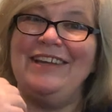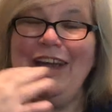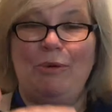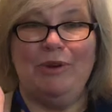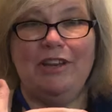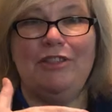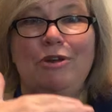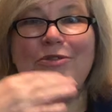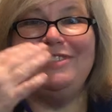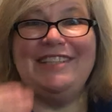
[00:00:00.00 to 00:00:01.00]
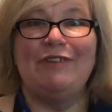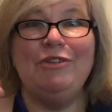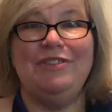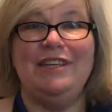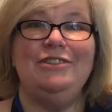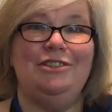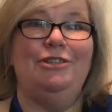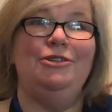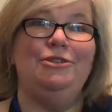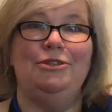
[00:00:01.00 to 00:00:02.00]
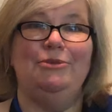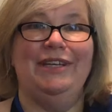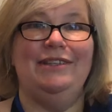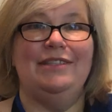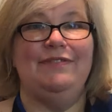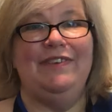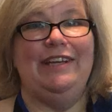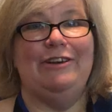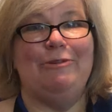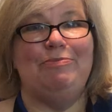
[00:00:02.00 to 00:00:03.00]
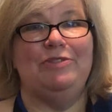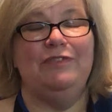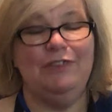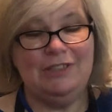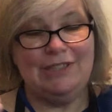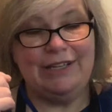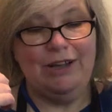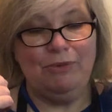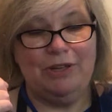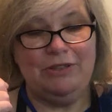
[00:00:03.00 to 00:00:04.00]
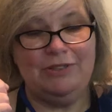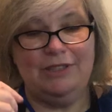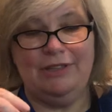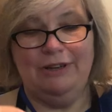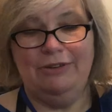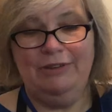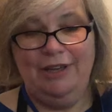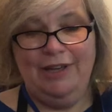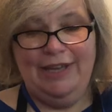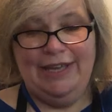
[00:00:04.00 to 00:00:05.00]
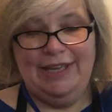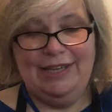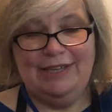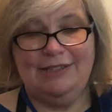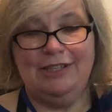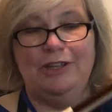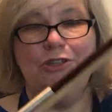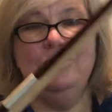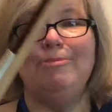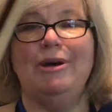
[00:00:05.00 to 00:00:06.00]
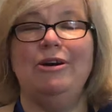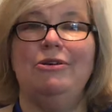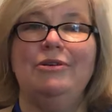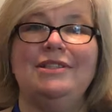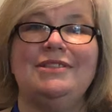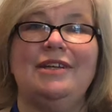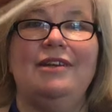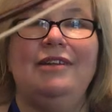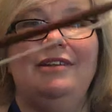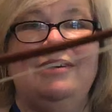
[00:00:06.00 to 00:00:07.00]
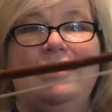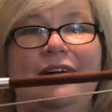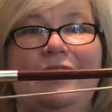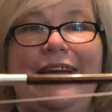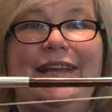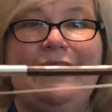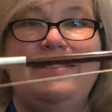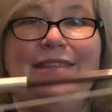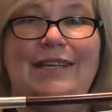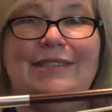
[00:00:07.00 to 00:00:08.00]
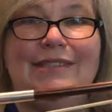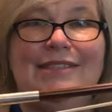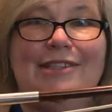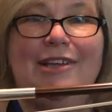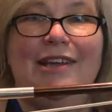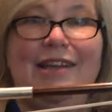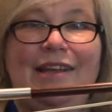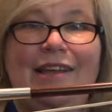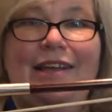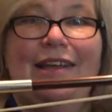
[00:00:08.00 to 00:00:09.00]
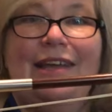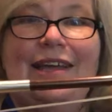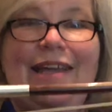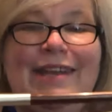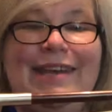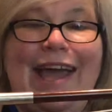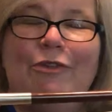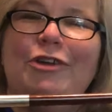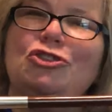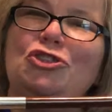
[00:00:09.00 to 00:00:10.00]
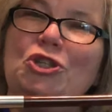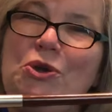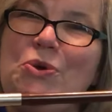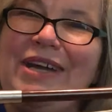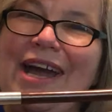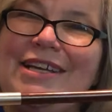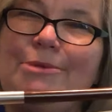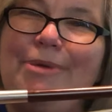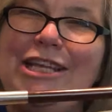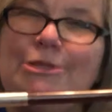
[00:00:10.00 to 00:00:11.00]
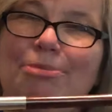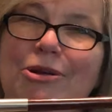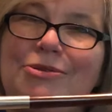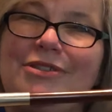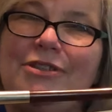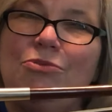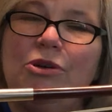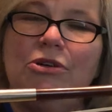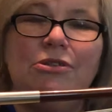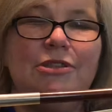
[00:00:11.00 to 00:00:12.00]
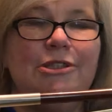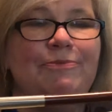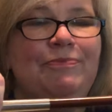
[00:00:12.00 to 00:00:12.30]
Now, we're going to throw several things to you in this video. The first thing I want you to know is your bow is going to look like this. Now, there's two kinds of bass bows in the world.